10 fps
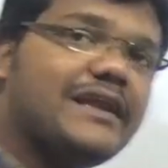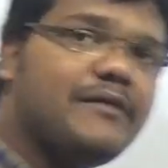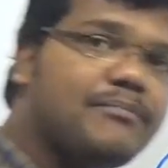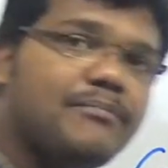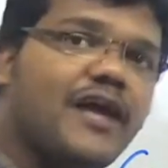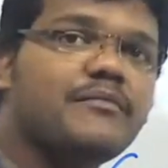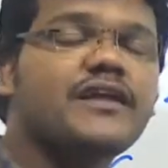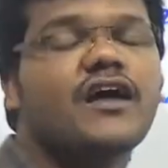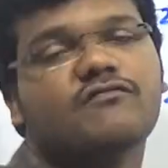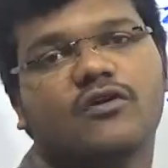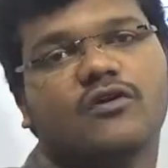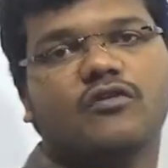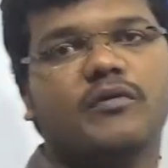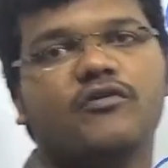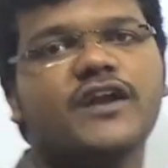primary, and followed by
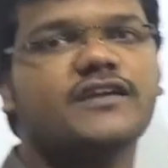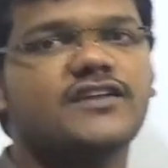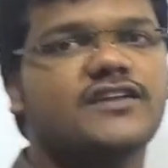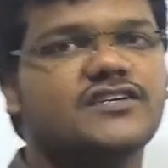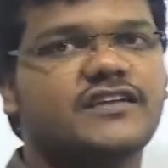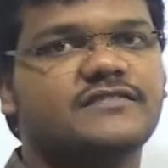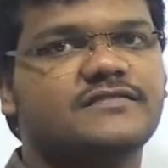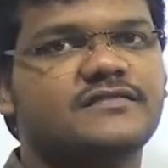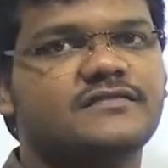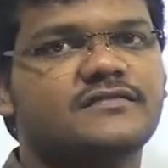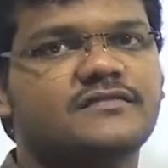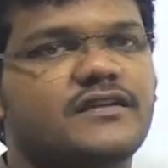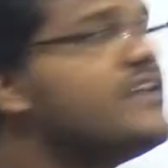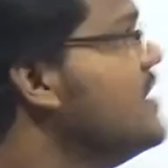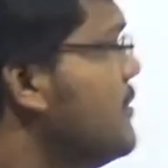tertiary.
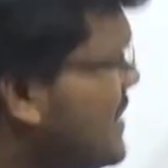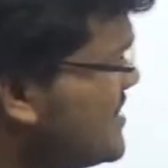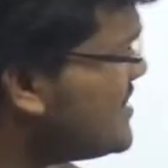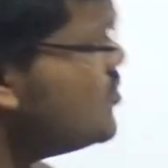Okay. Please note